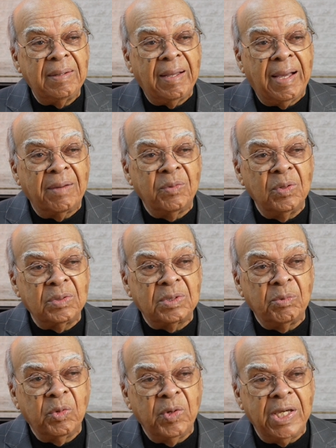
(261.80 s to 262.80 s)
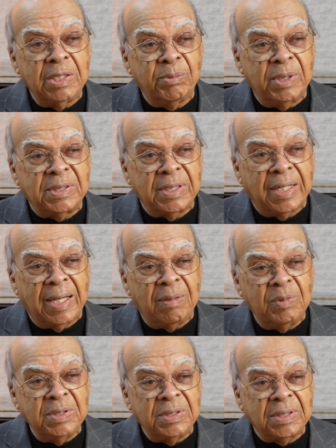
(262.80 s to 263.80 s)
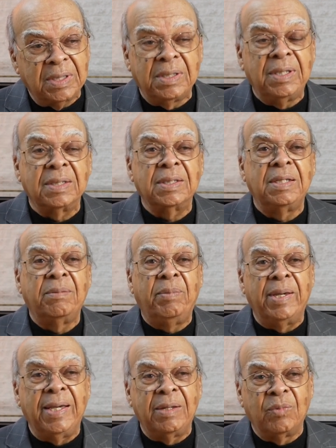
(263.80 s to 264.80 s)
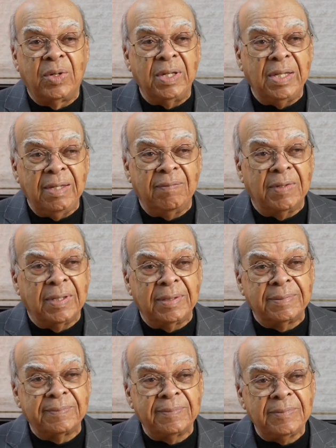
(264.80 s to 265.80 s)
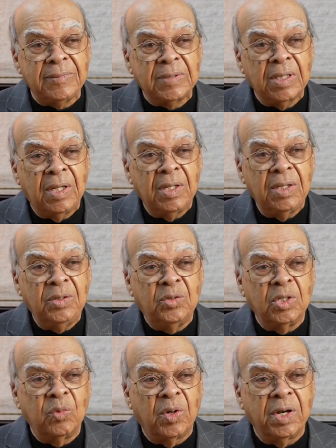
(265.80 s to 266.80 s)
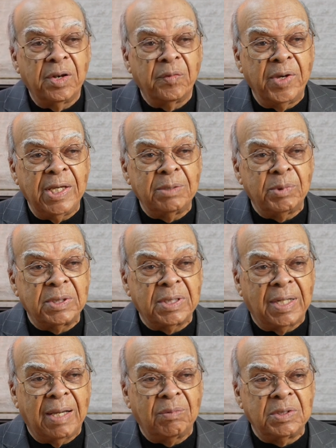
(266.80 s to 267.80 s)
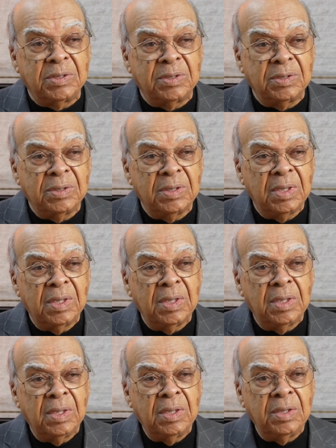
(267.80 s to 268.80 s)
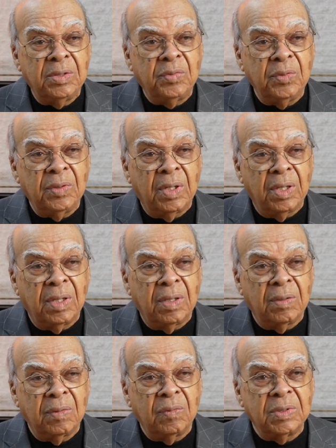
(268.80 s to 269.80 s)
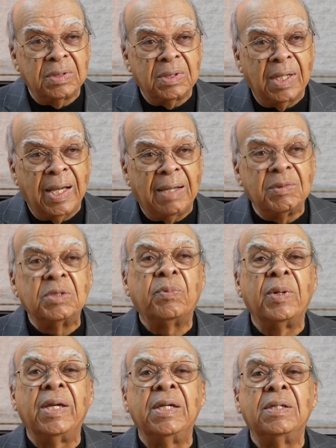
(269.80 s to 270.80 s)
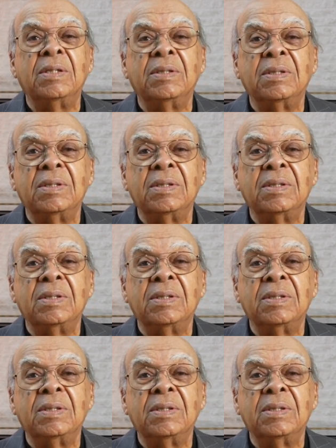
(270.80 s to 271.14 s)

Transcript: I wrote some arrangements, and I was conducting the band one evening, mm-hmm. doing one of the arrangements that I was uh, uh, was I was playing